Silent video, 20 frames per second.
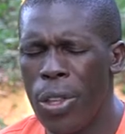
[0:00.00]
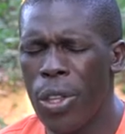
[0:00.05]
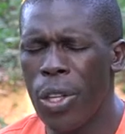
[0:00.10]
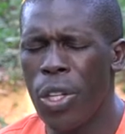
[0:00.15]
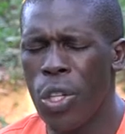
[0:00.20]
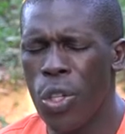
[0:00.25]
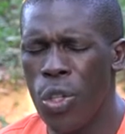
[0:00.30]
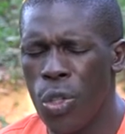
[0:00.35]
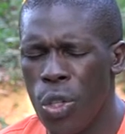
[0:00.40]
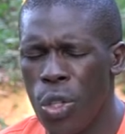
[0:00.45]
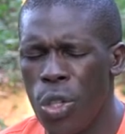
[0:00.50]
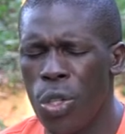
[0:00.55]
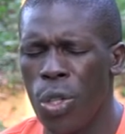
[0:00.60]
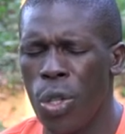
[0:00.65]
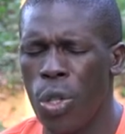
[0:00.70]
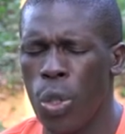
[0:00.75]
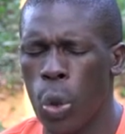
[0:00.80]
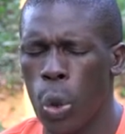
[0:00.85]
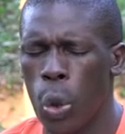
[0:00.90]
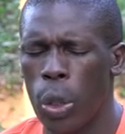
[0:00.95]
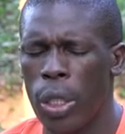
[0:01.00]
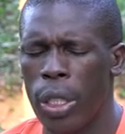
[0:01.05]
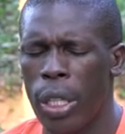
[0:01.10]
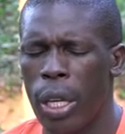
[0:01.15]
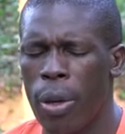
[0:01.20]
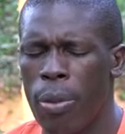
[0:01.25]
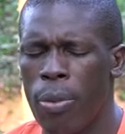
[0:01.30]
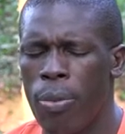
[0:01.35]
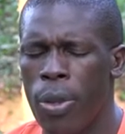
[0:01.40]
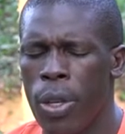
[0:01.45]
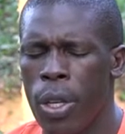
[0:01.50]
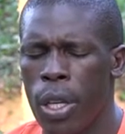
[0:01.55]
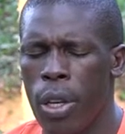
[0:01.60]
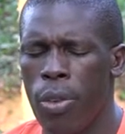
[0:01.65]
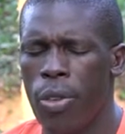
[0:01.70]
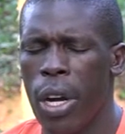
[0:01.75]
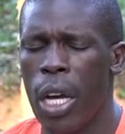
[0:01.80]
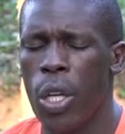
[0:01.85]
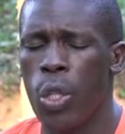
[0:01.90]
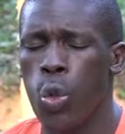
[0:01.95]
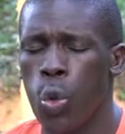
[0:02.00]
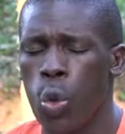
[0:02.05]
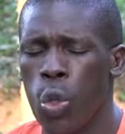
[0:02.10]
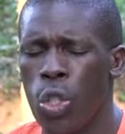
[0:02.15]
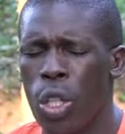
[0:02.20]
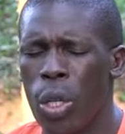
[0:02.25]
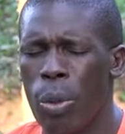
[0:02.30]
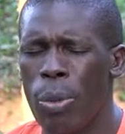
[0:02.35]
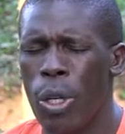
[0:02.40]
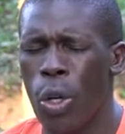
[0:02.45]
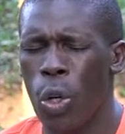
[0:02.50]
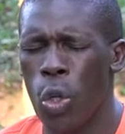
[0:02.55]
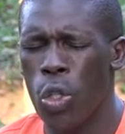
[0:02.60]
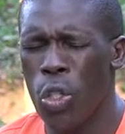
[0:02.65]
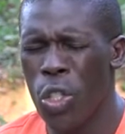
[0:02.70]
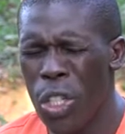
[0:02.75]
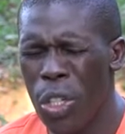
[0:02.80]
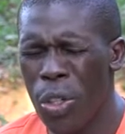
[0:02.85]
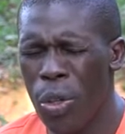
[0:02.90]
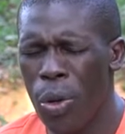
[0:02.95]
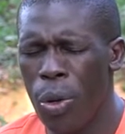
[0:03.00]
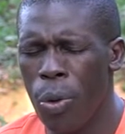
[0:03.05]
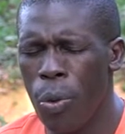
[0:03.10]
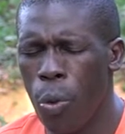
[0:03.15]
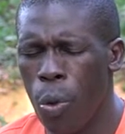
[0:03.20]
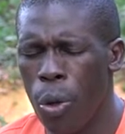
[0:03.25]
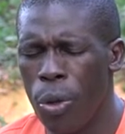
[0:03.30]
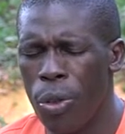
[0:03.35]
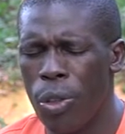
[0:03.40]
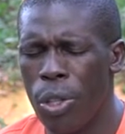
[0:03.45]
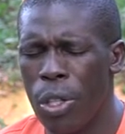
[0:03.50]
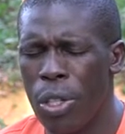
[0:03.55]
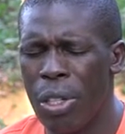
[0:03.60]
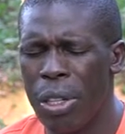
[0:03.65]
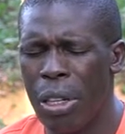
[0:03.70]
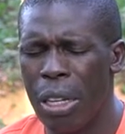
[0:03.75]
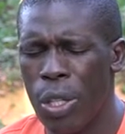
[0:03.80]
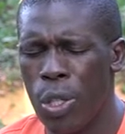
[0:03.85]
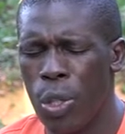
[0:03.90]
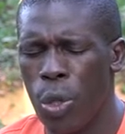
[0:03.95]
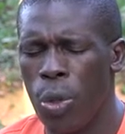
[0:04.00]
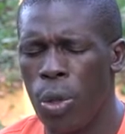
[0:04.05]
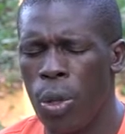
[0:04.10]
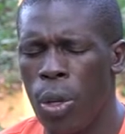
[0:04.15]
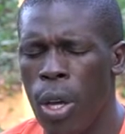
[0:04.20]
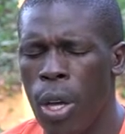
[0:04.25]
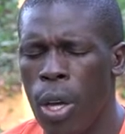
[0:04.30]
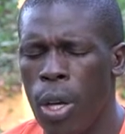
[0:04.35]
that in Jesus' holy name, even as we shall be continuing with this lesson,